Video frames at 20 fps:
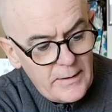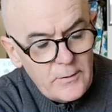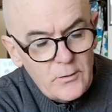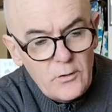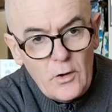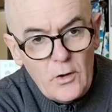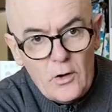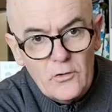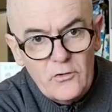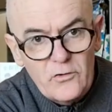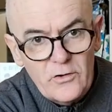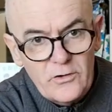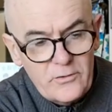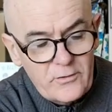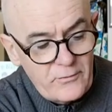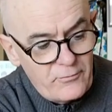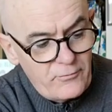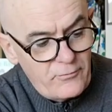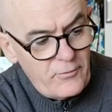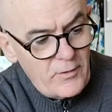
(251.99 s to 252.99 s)
Not
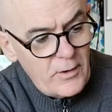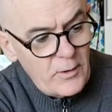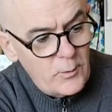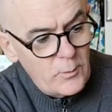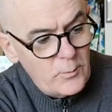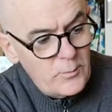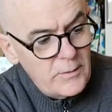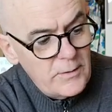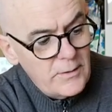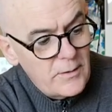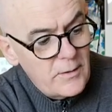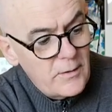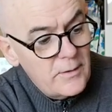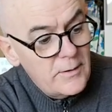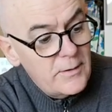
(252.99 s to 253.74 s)
just a phone,